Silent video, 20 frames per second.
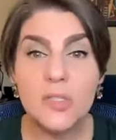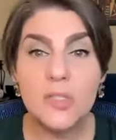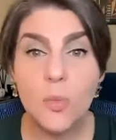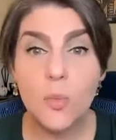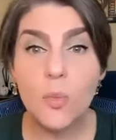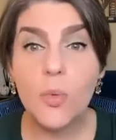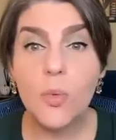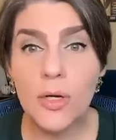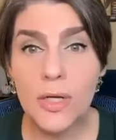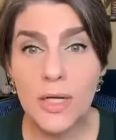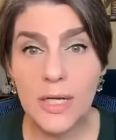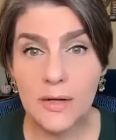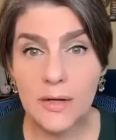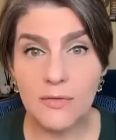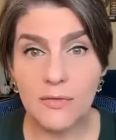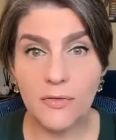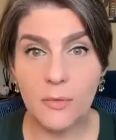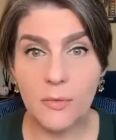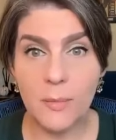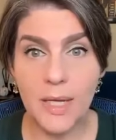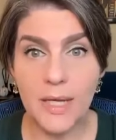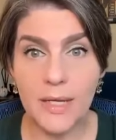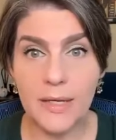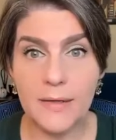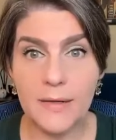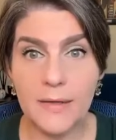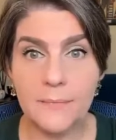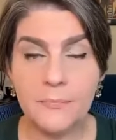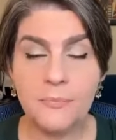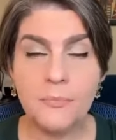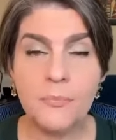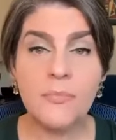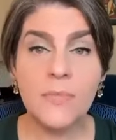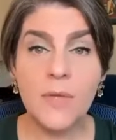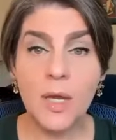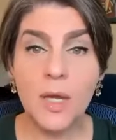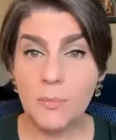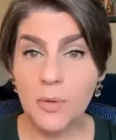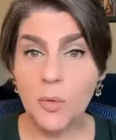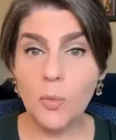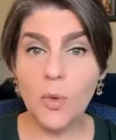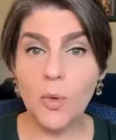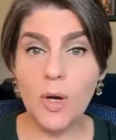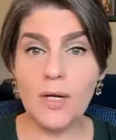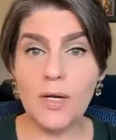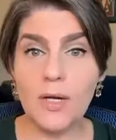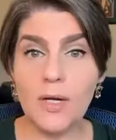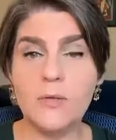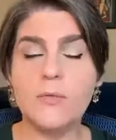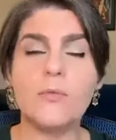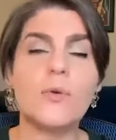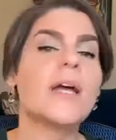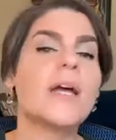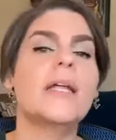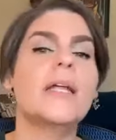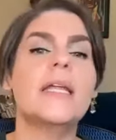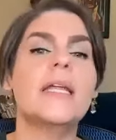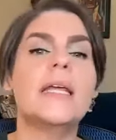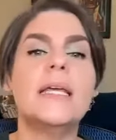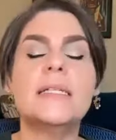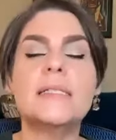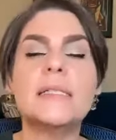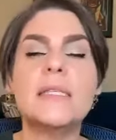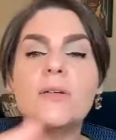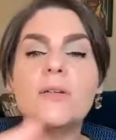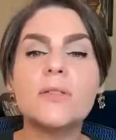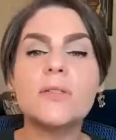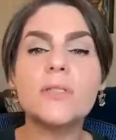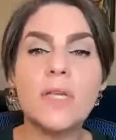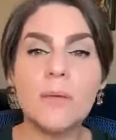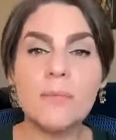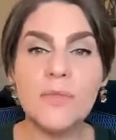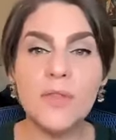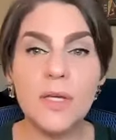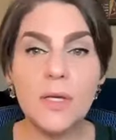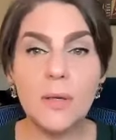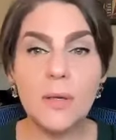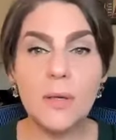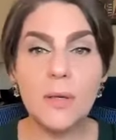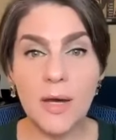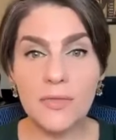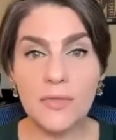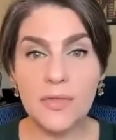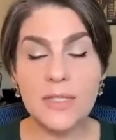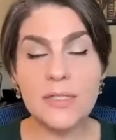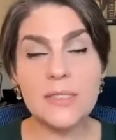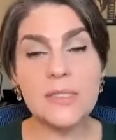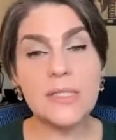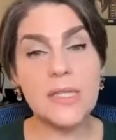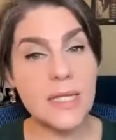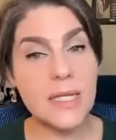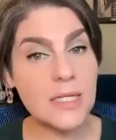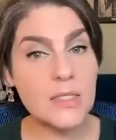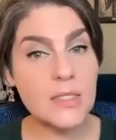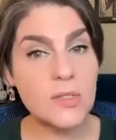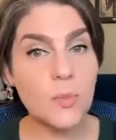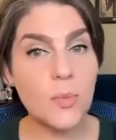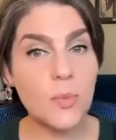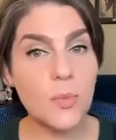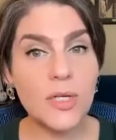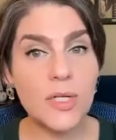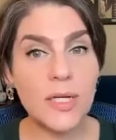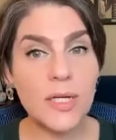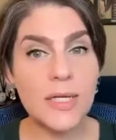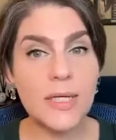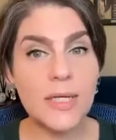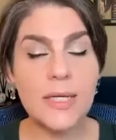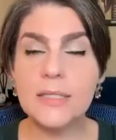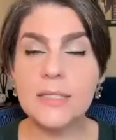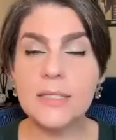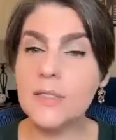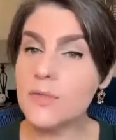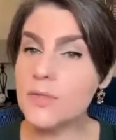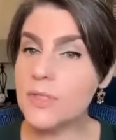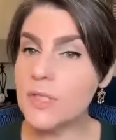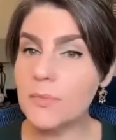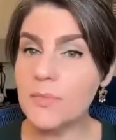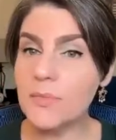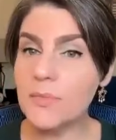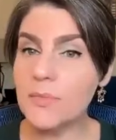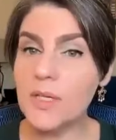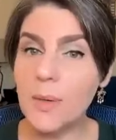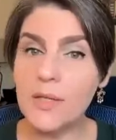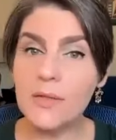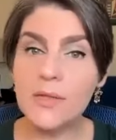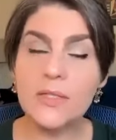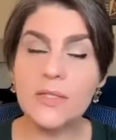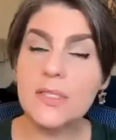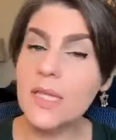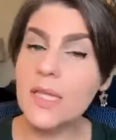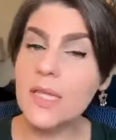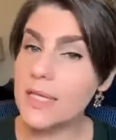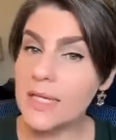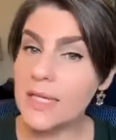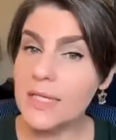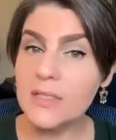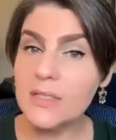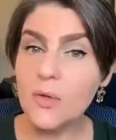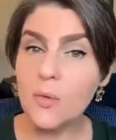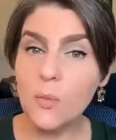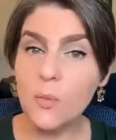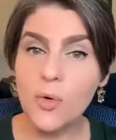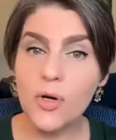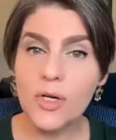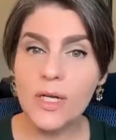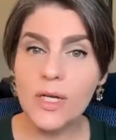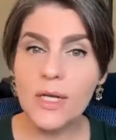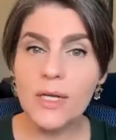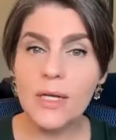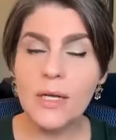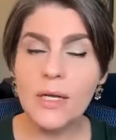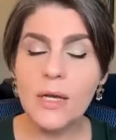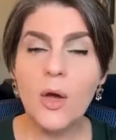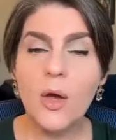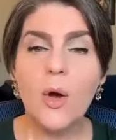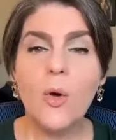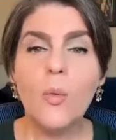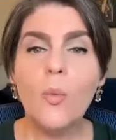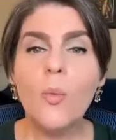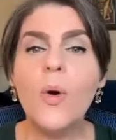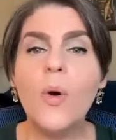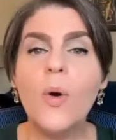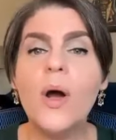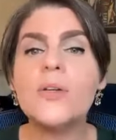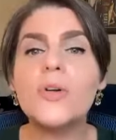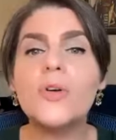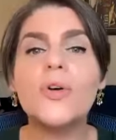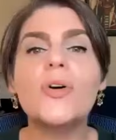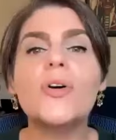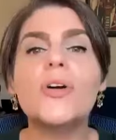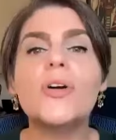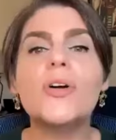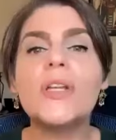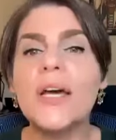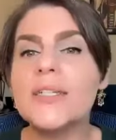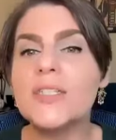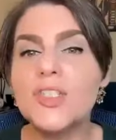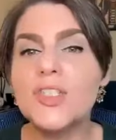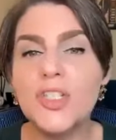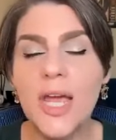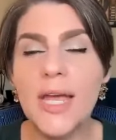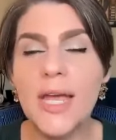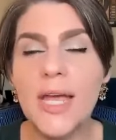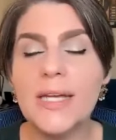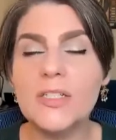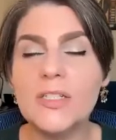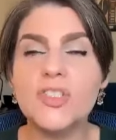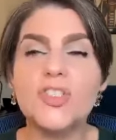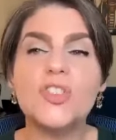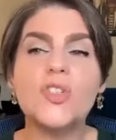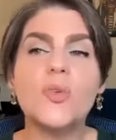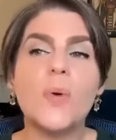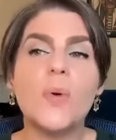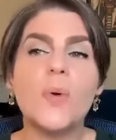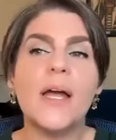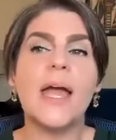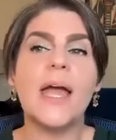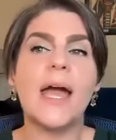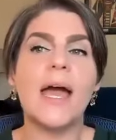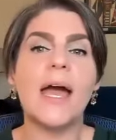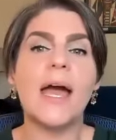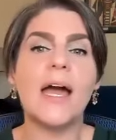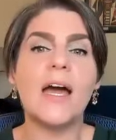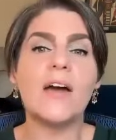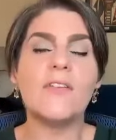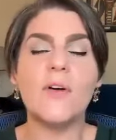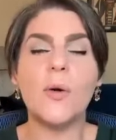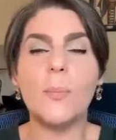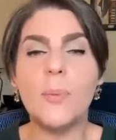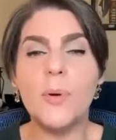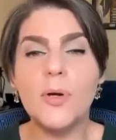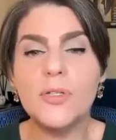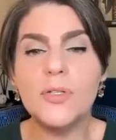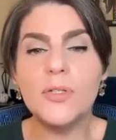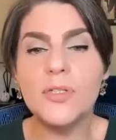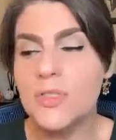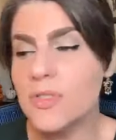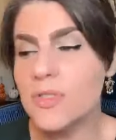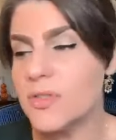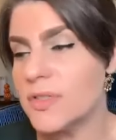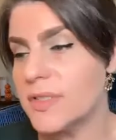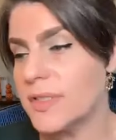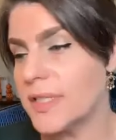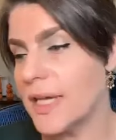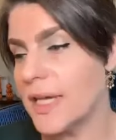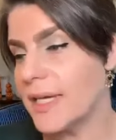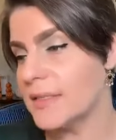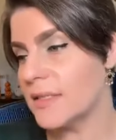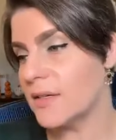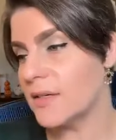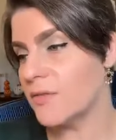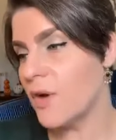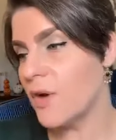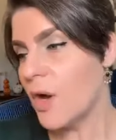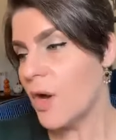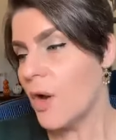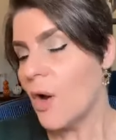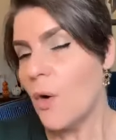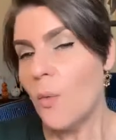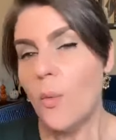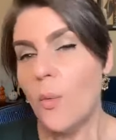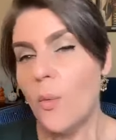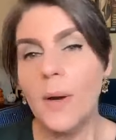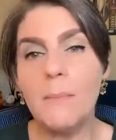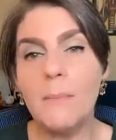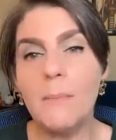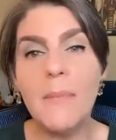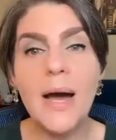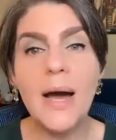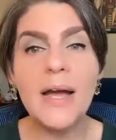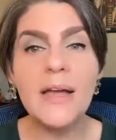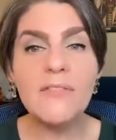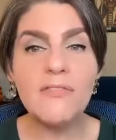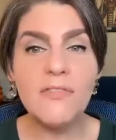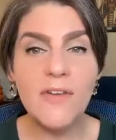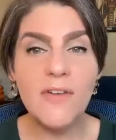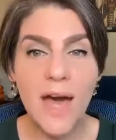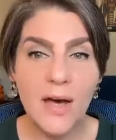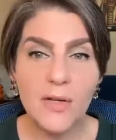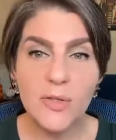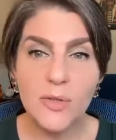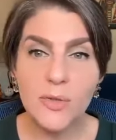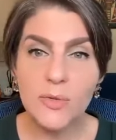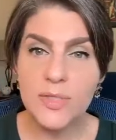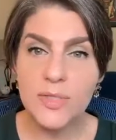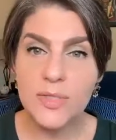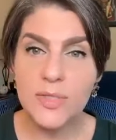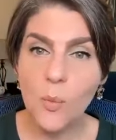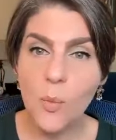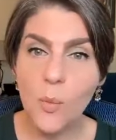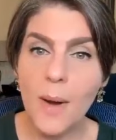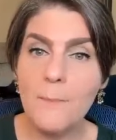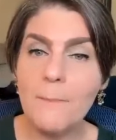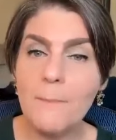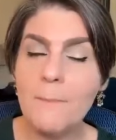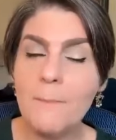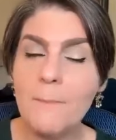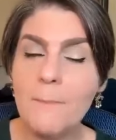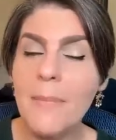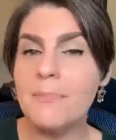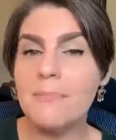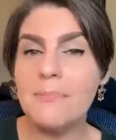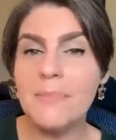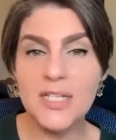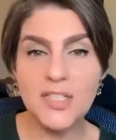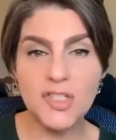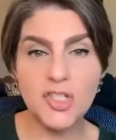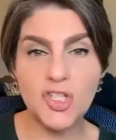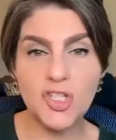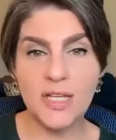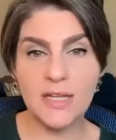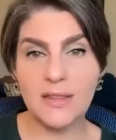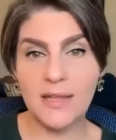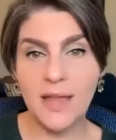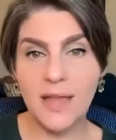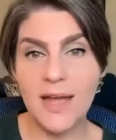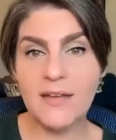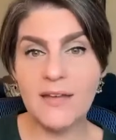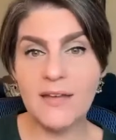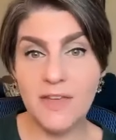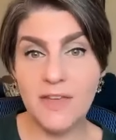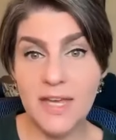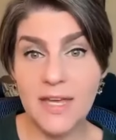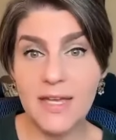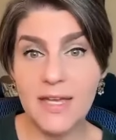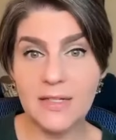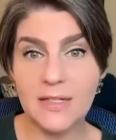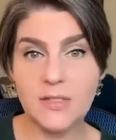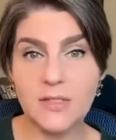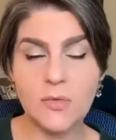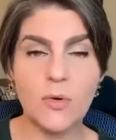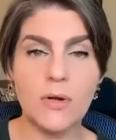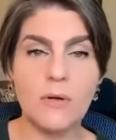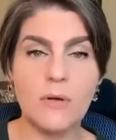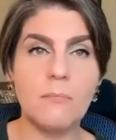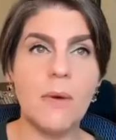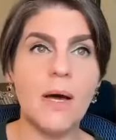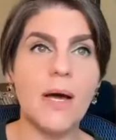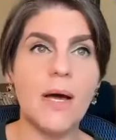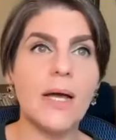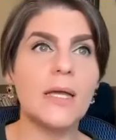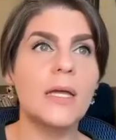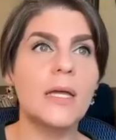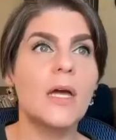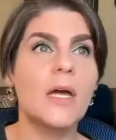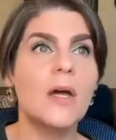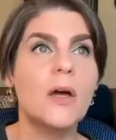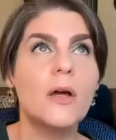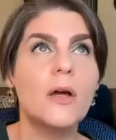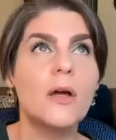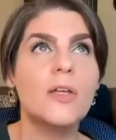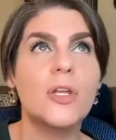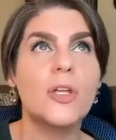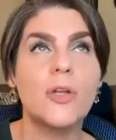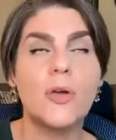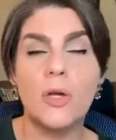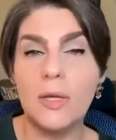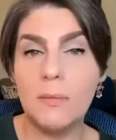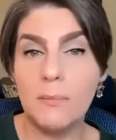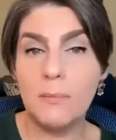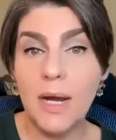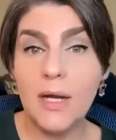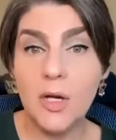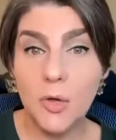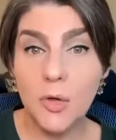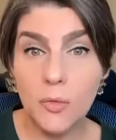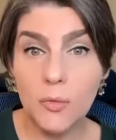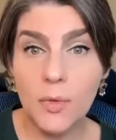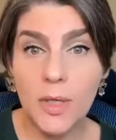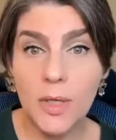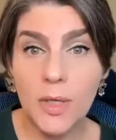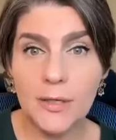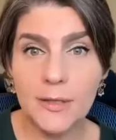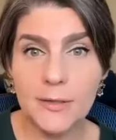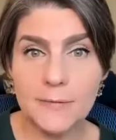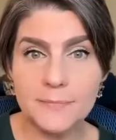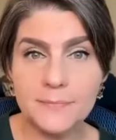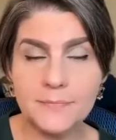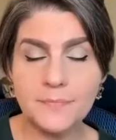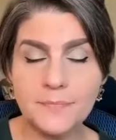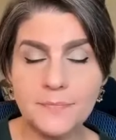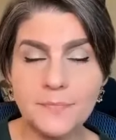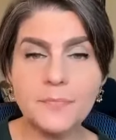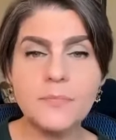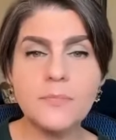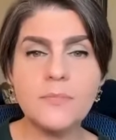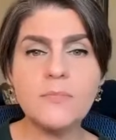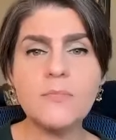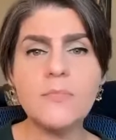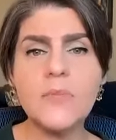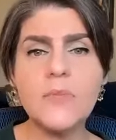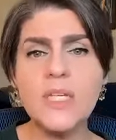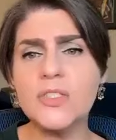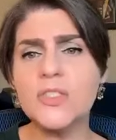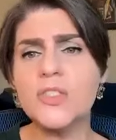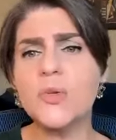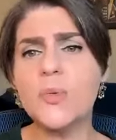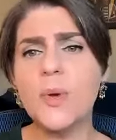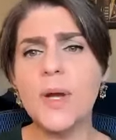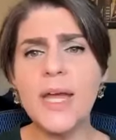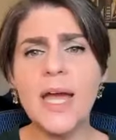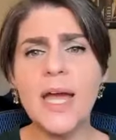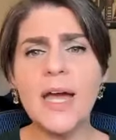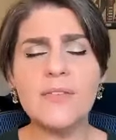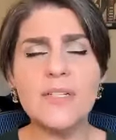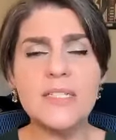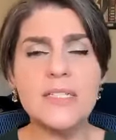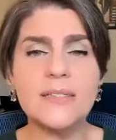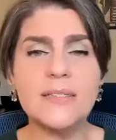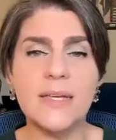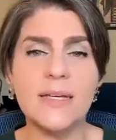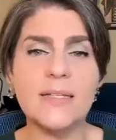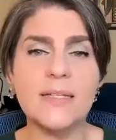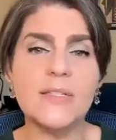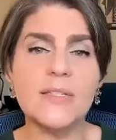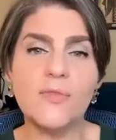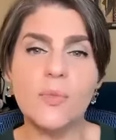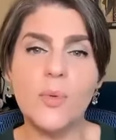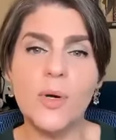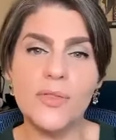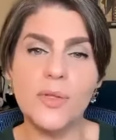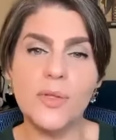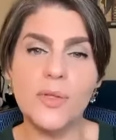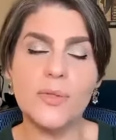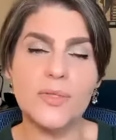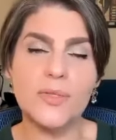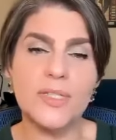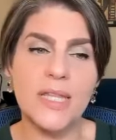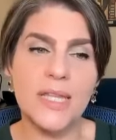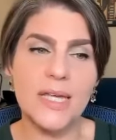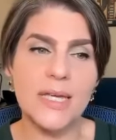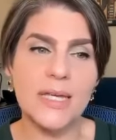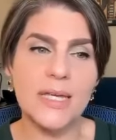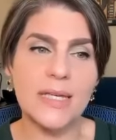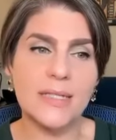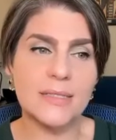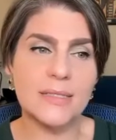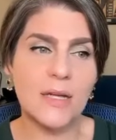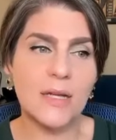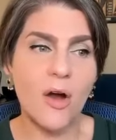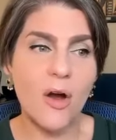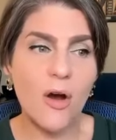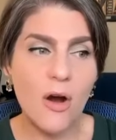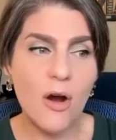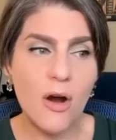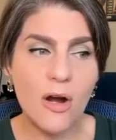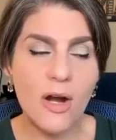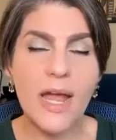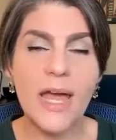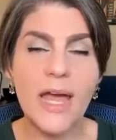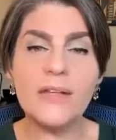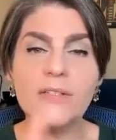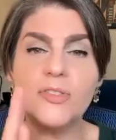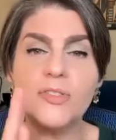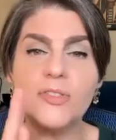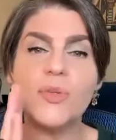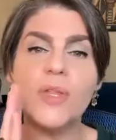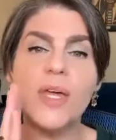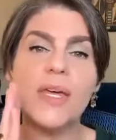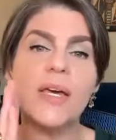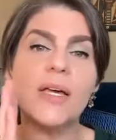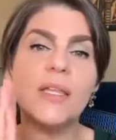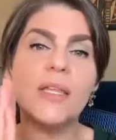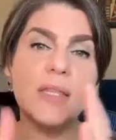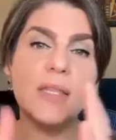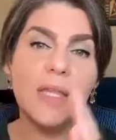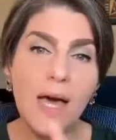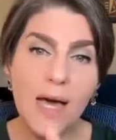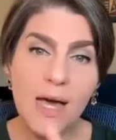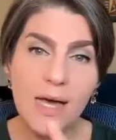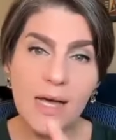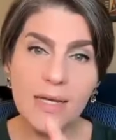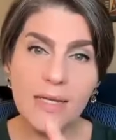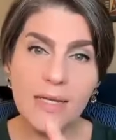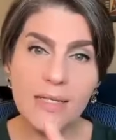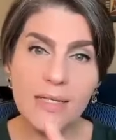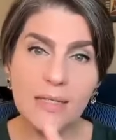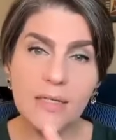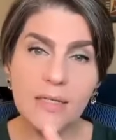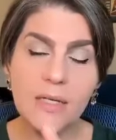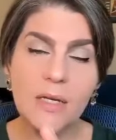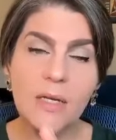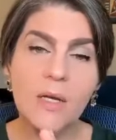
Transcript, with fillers: this working for me number one right is there something about this that is working is there something about this that isn't working what could i change do i have a personal sense of what my values and what my mission in life is or in my you know in my career do i have a sense of what those things are and do they align